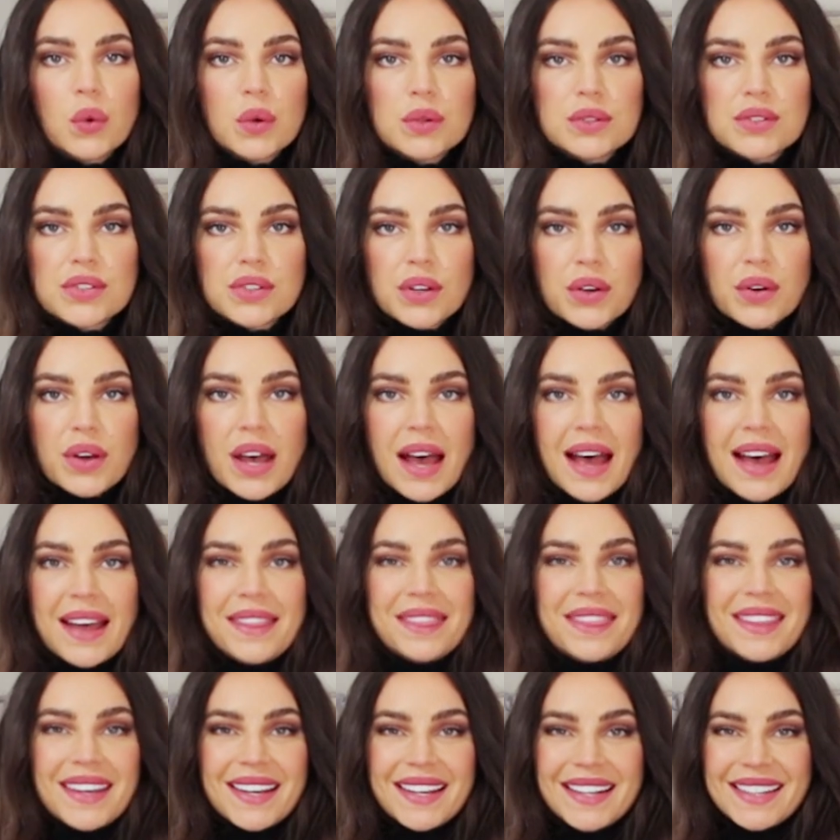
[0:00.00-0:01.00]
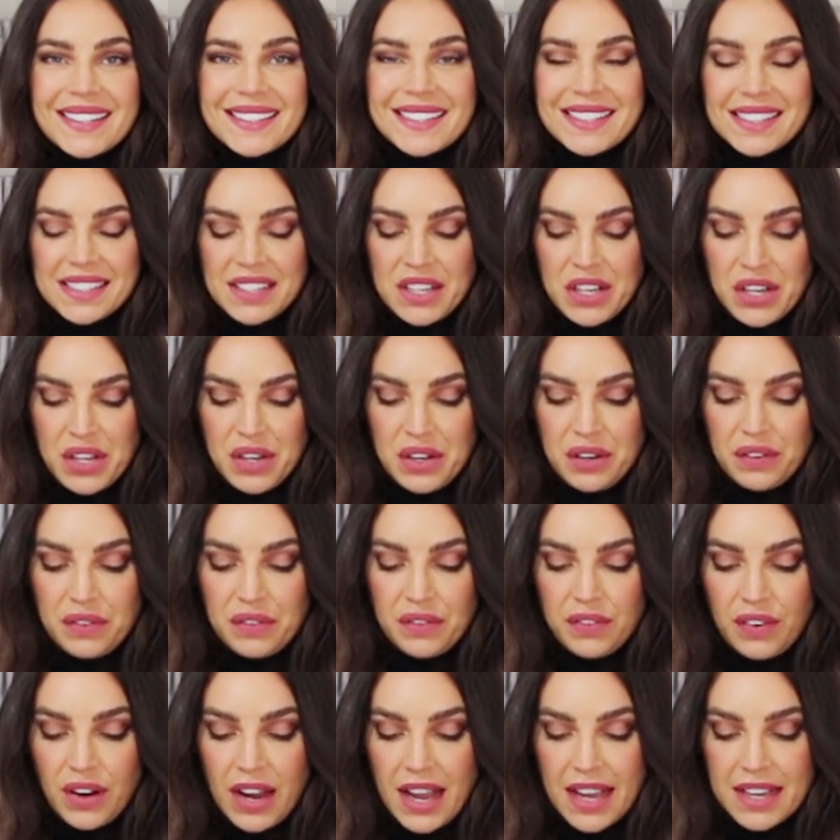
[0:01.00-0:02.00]
also had these
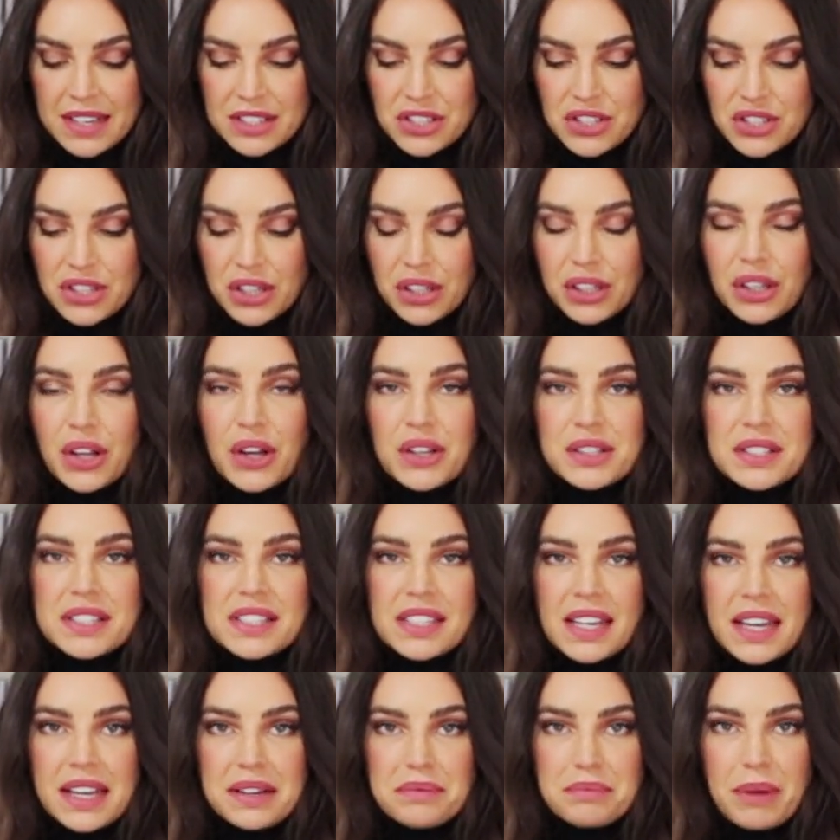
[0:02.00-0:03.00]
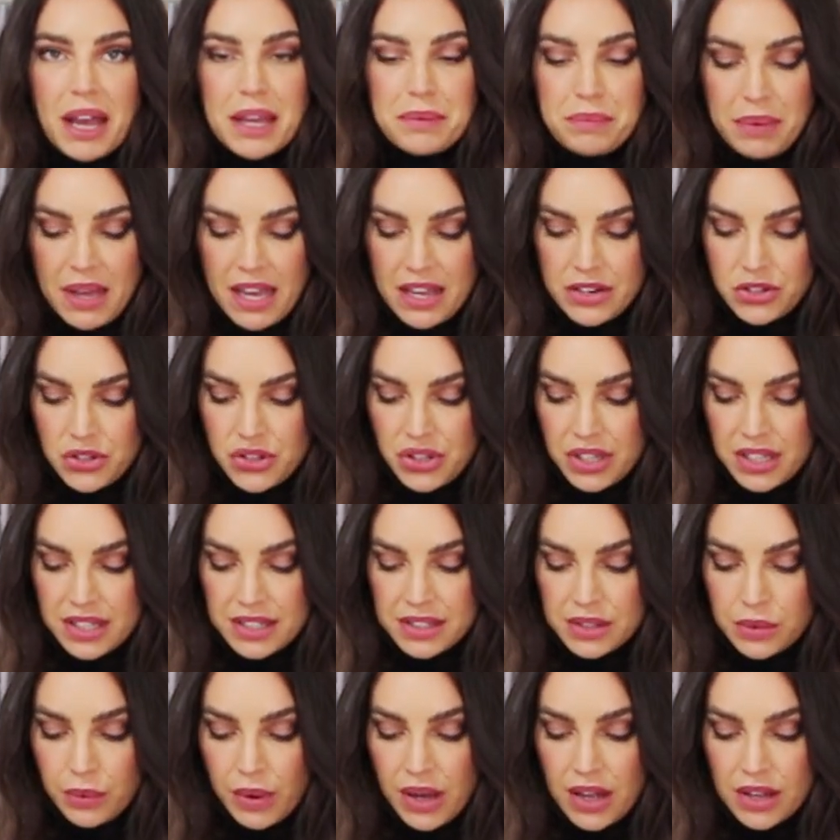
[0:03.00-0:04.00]
fried shallots in my pantry
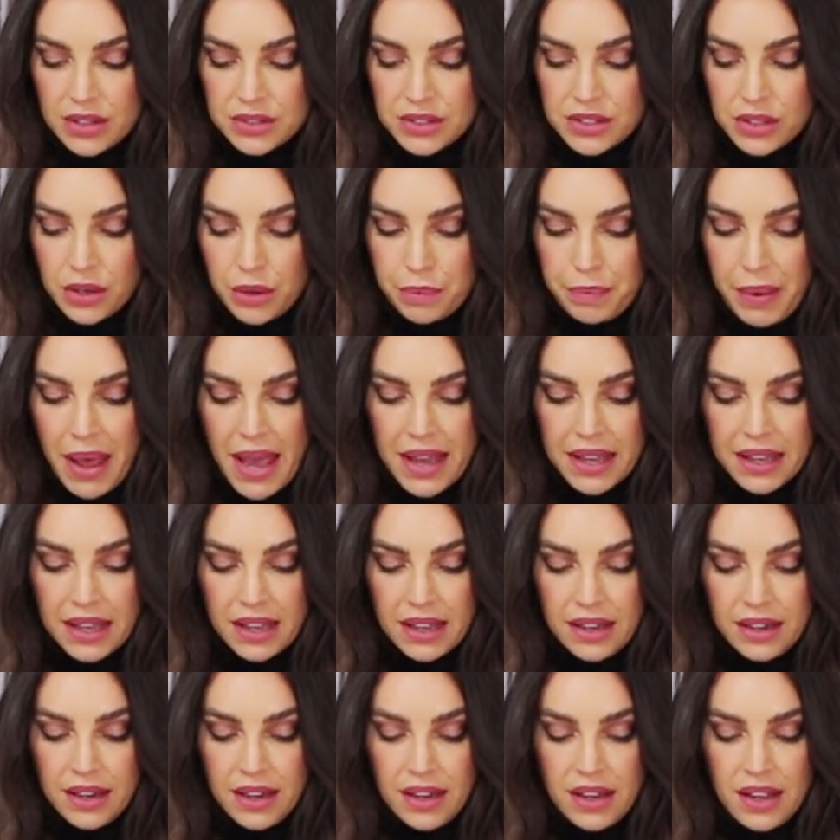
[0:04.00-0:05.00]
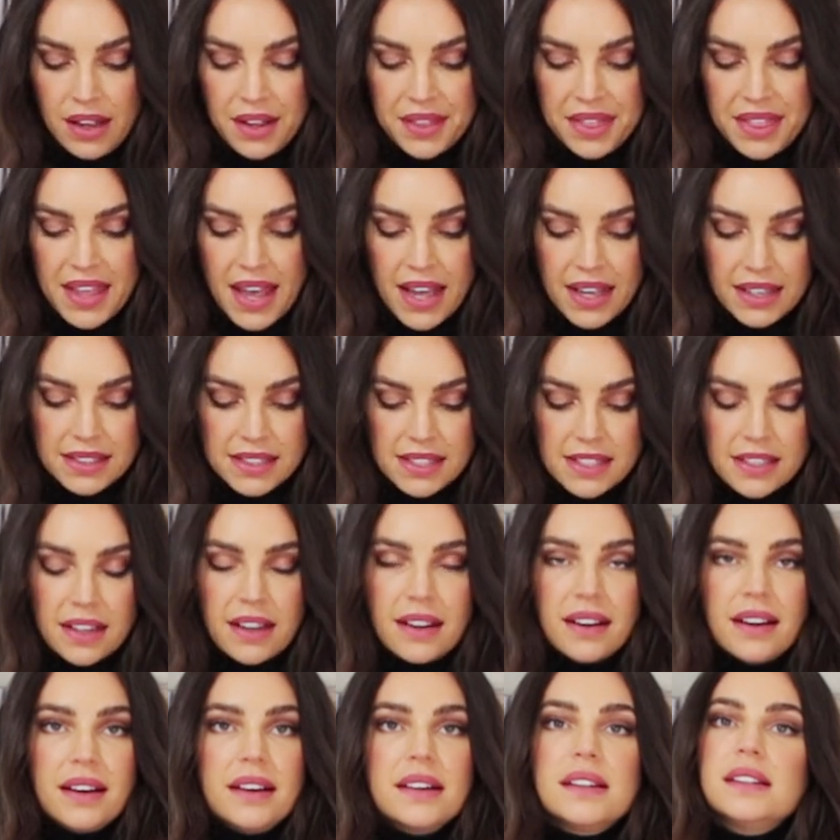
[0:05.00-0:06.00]
as well, so a packet that
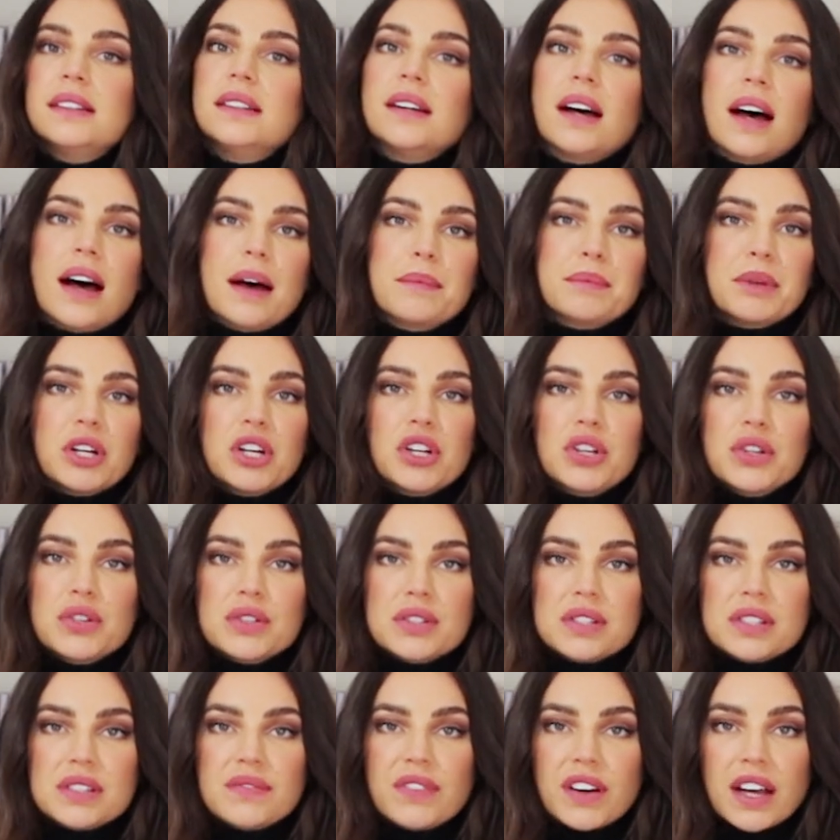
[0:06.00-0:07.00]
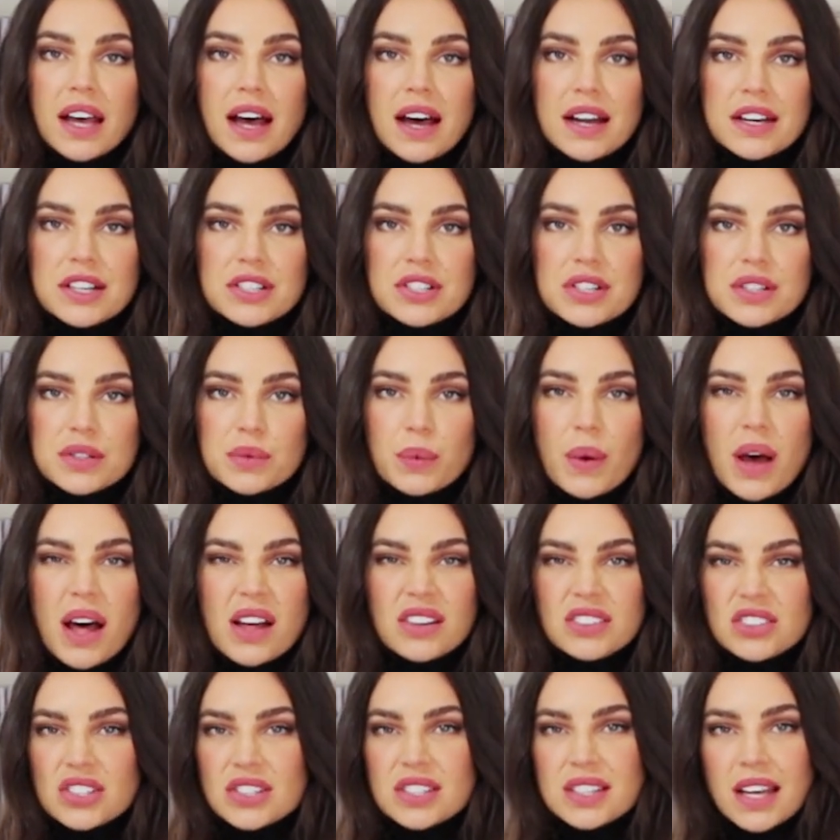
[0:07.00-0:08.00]
I'm going to use for garnish as
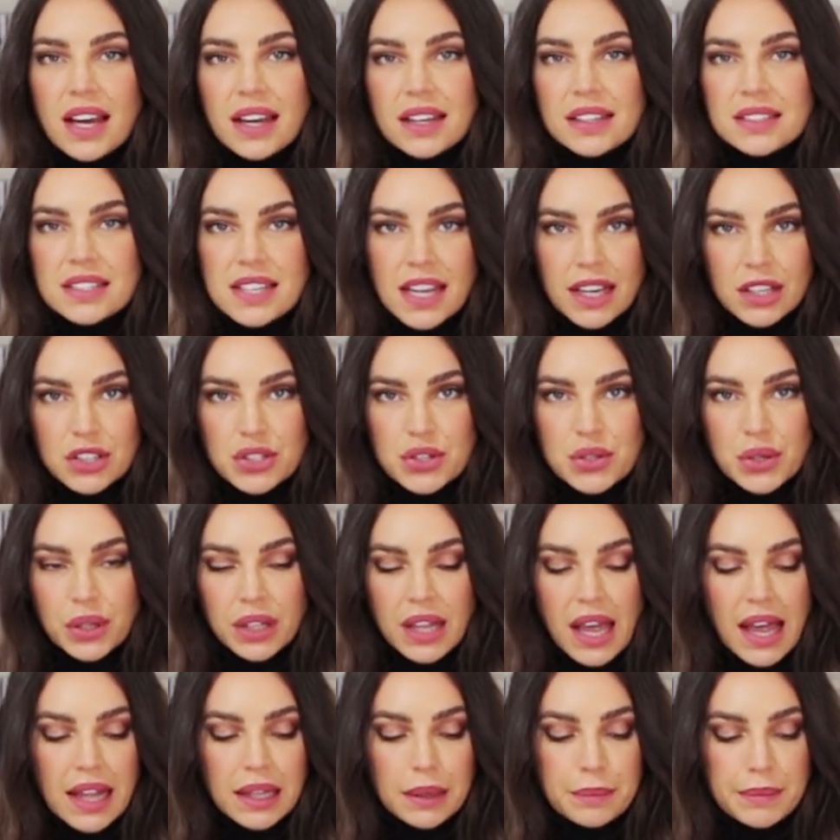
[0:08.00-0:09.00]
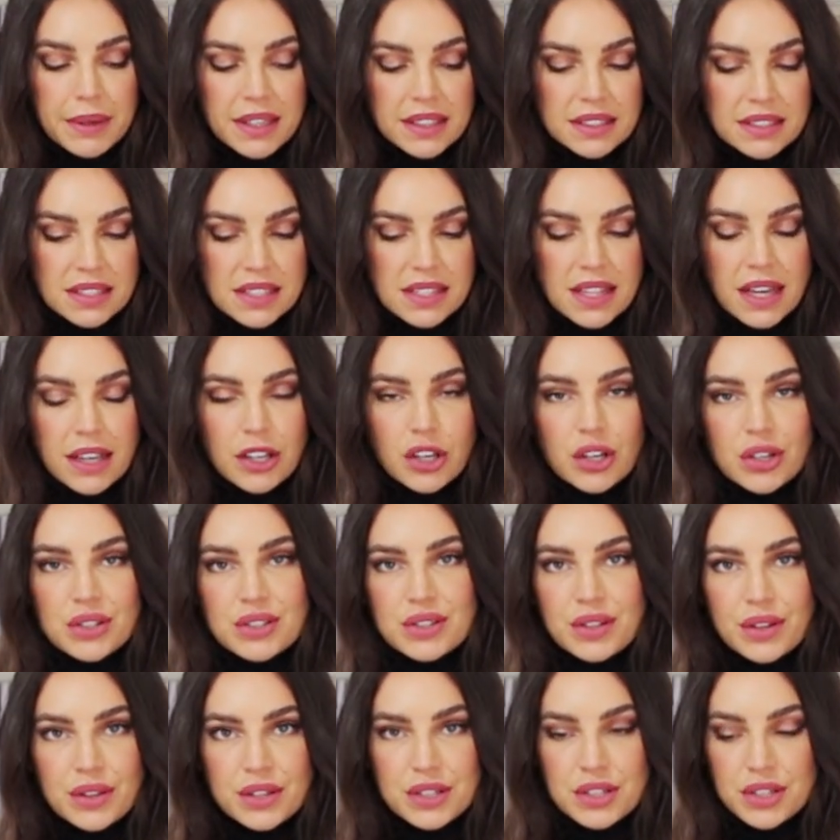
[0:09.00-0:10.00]
well, just that textural element that
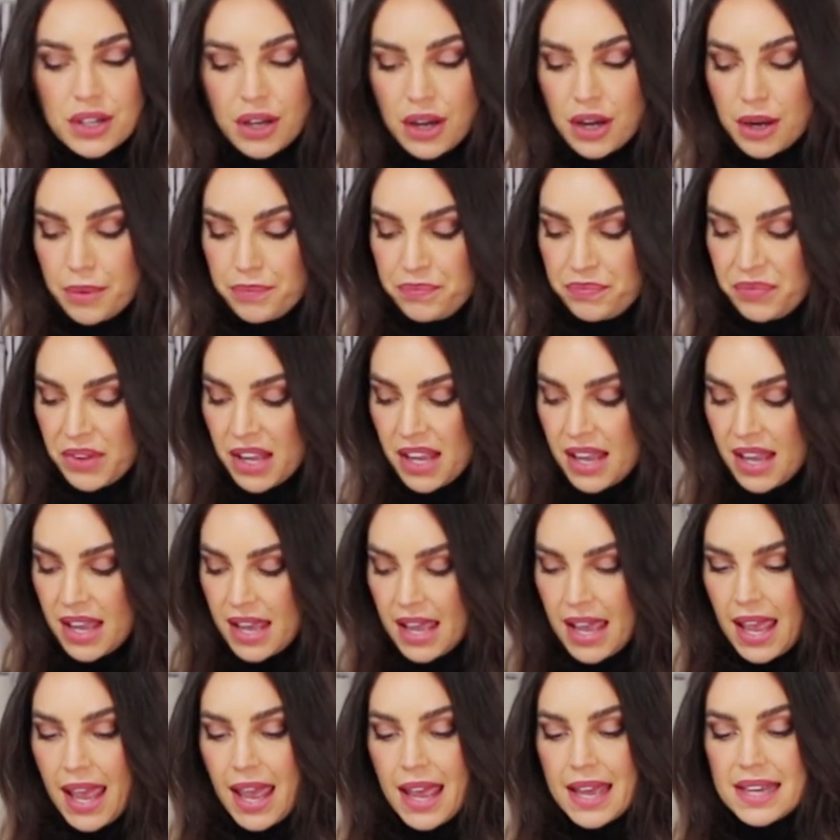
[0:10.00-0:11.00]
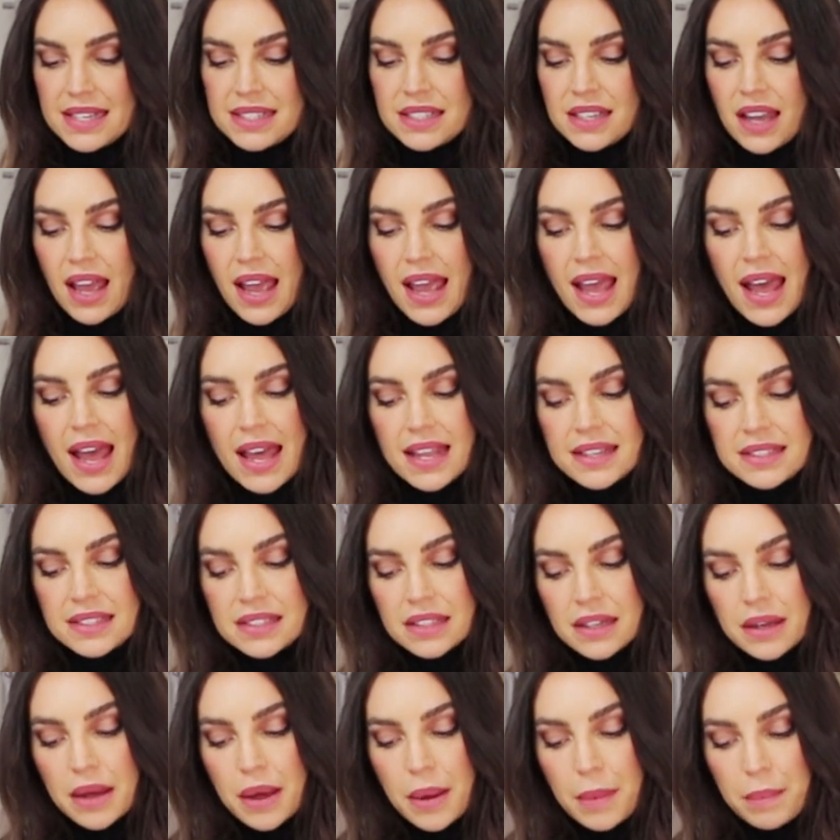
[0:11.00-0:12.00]
goes on the top. And I had
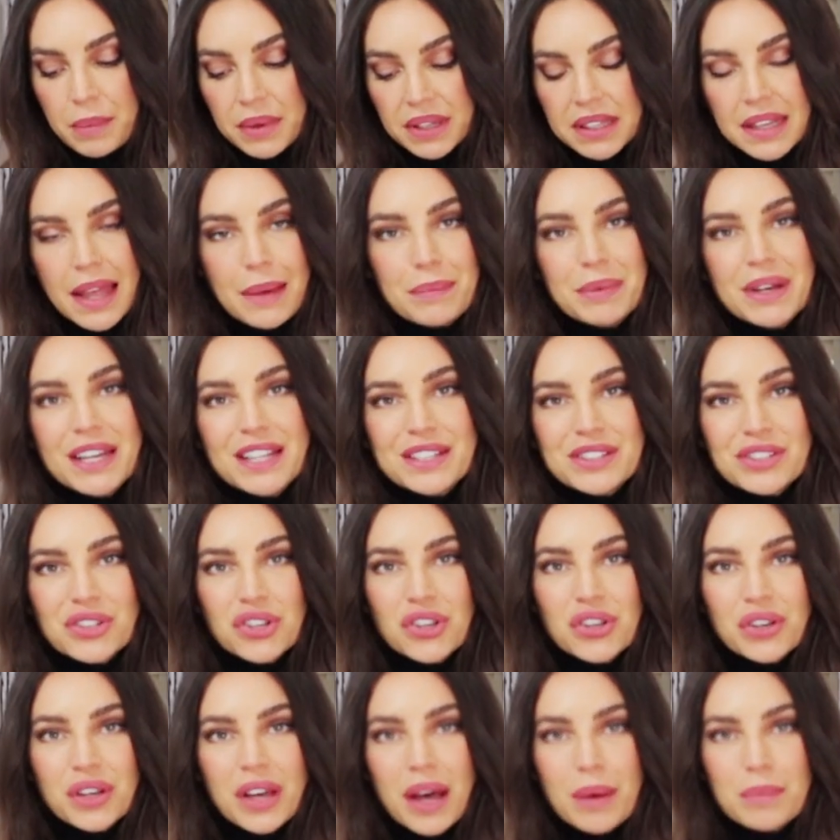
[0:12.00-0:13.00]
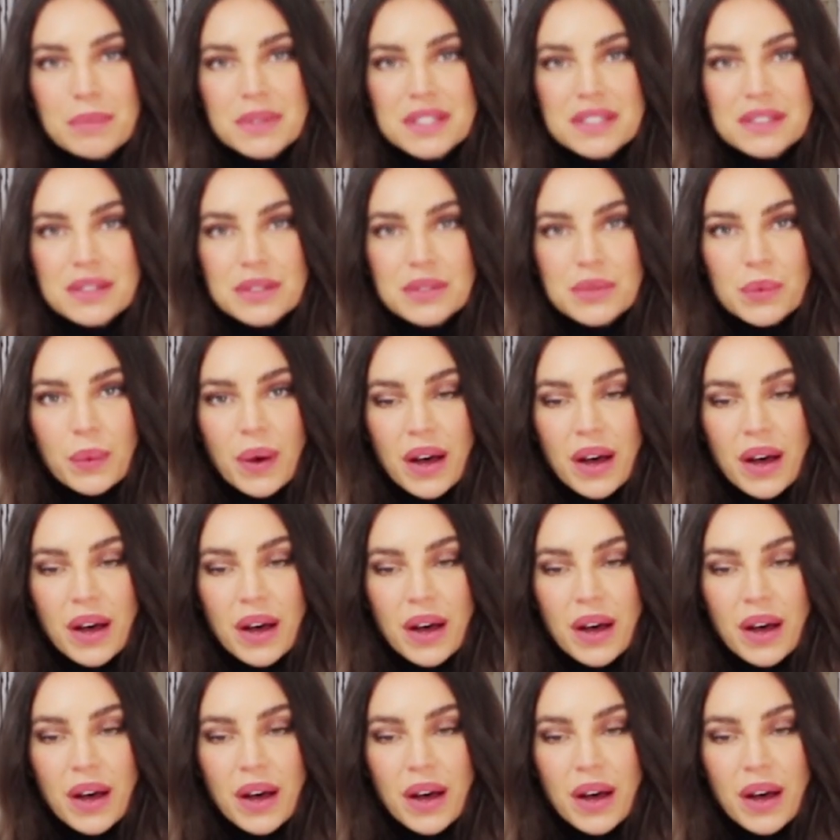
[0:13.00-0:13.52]
some Lebanese cucumbers as